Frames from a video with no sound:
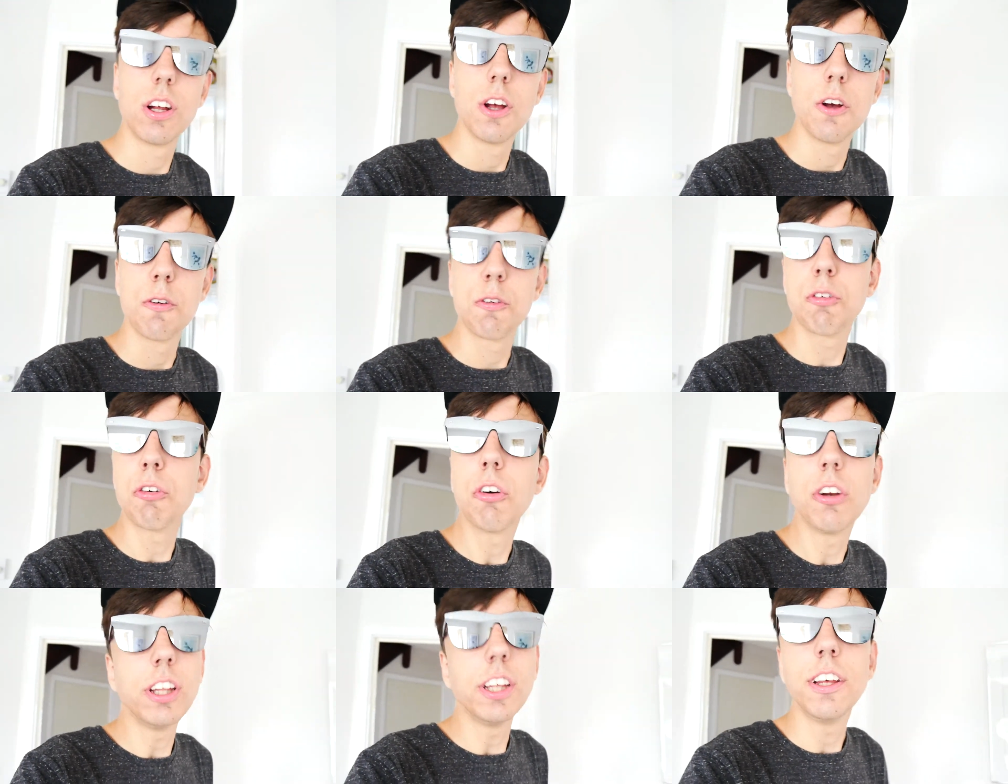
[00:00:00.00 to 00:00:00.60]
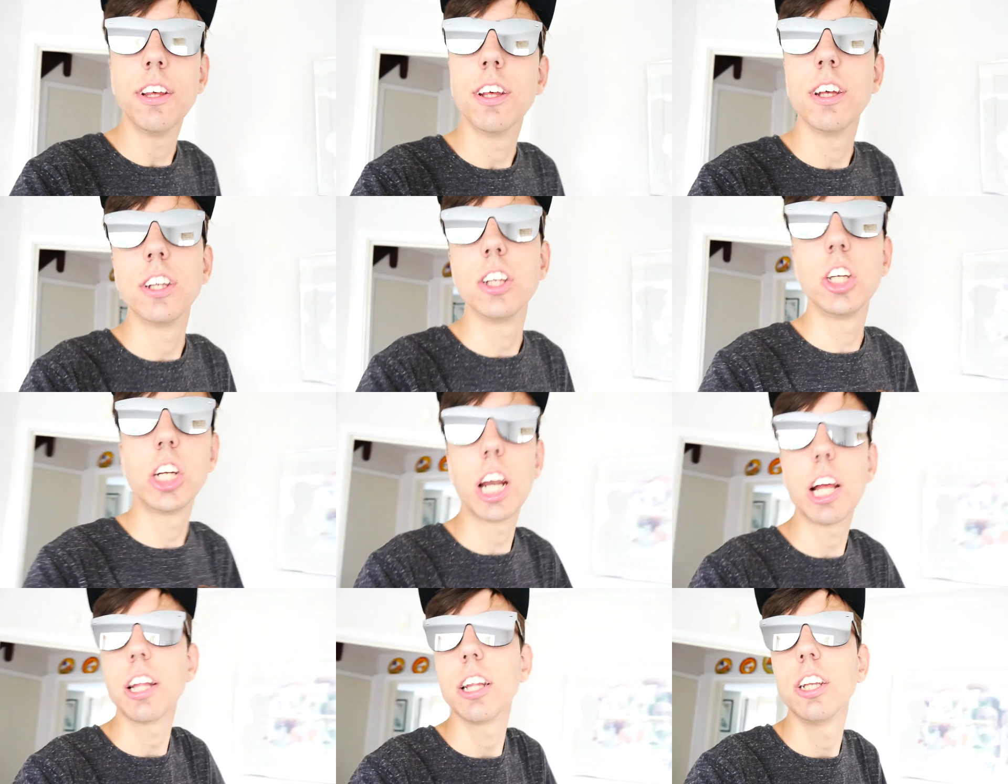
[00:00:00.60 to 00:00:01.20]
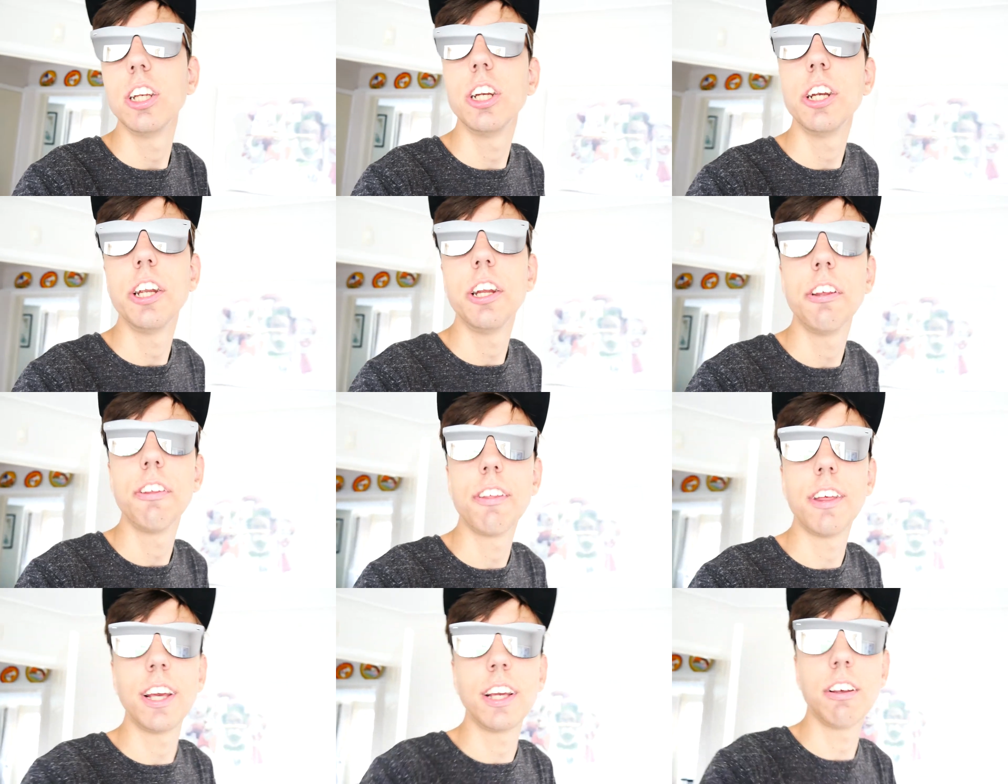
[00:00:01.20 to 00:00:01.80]
funny challengey
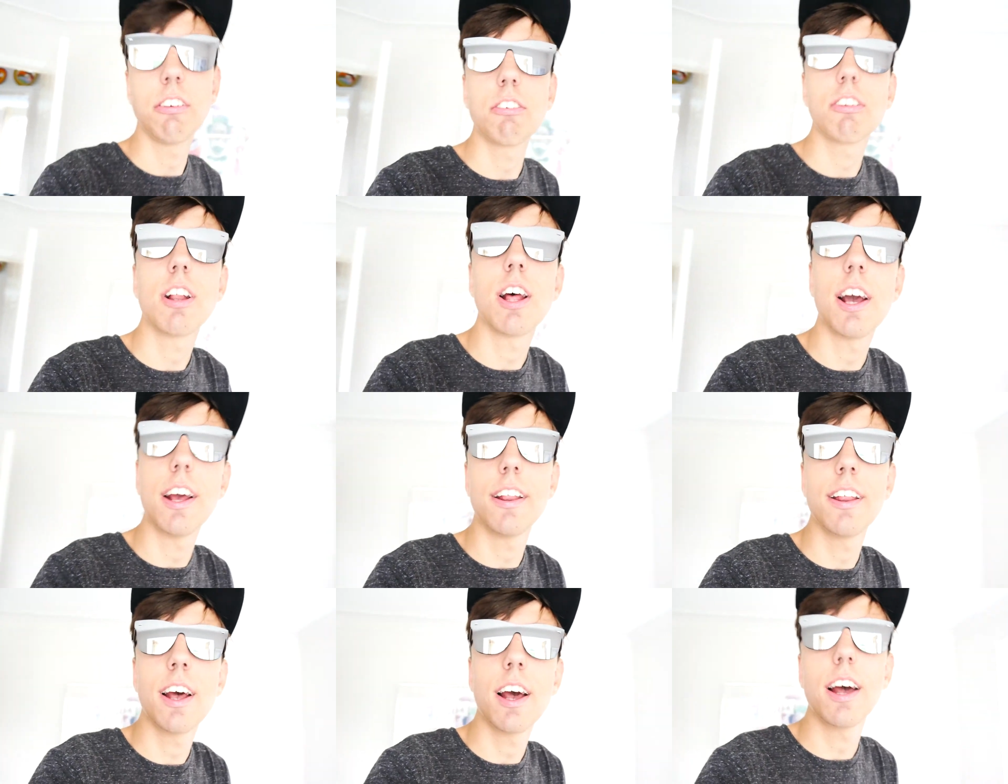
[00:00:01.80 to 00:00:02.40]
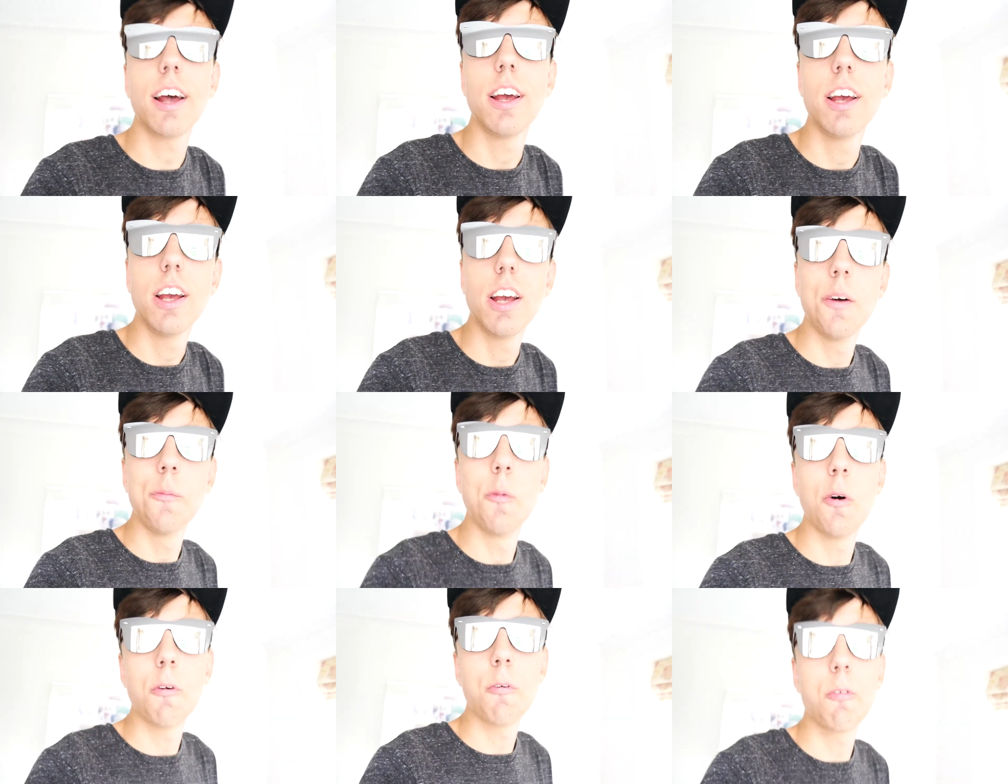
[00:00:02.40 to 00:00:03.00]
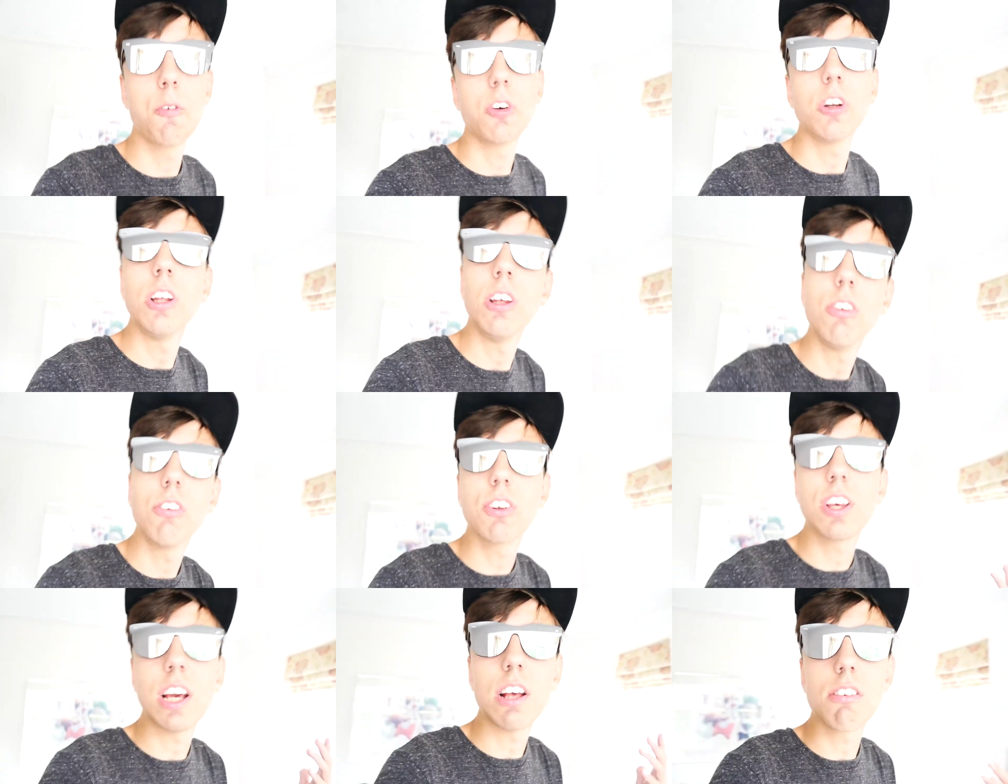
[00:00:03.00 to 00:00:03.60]
things like that and more funny
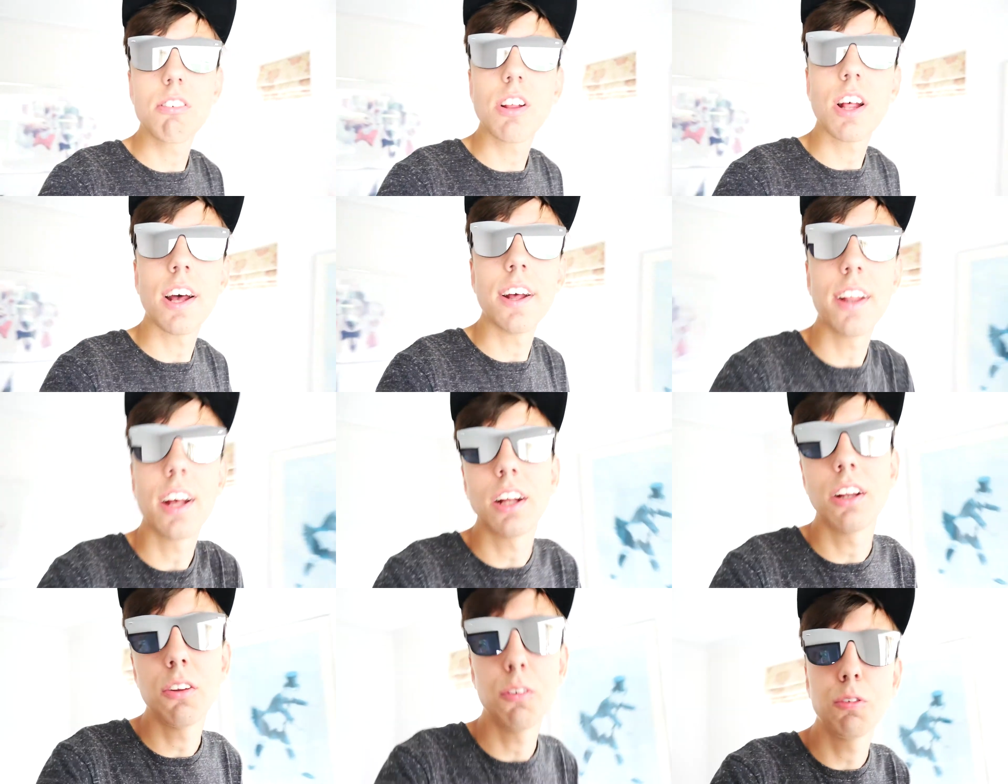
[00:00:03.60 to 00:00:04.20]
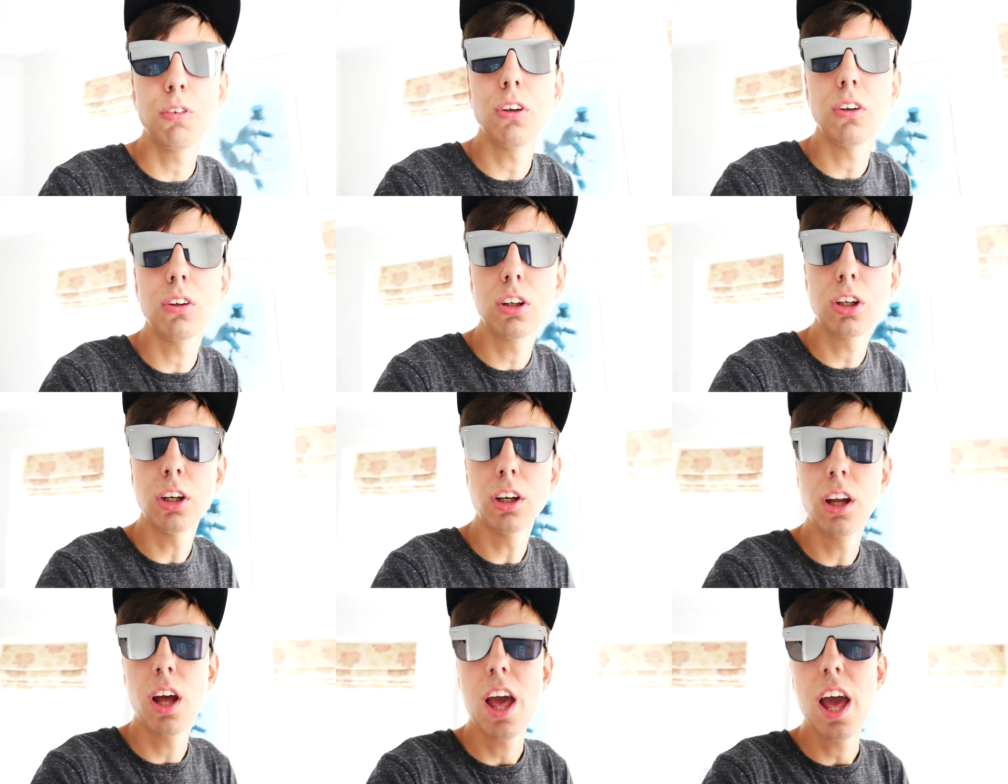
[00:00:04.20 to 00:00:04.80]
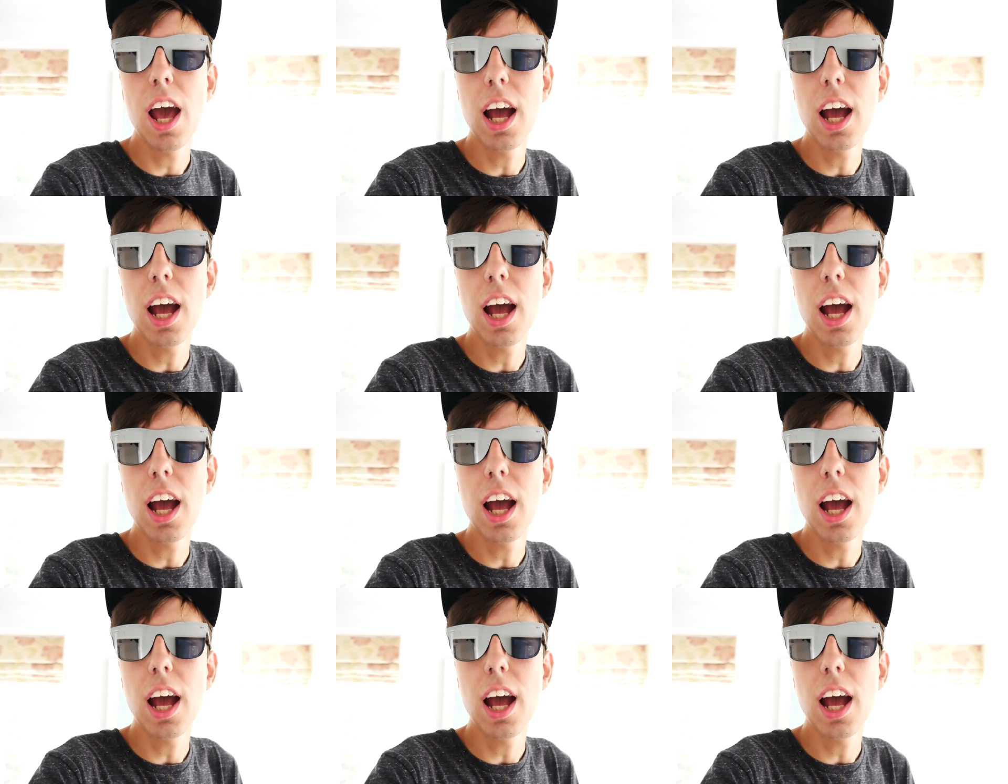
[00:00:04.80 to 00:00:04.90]
skits like that in the future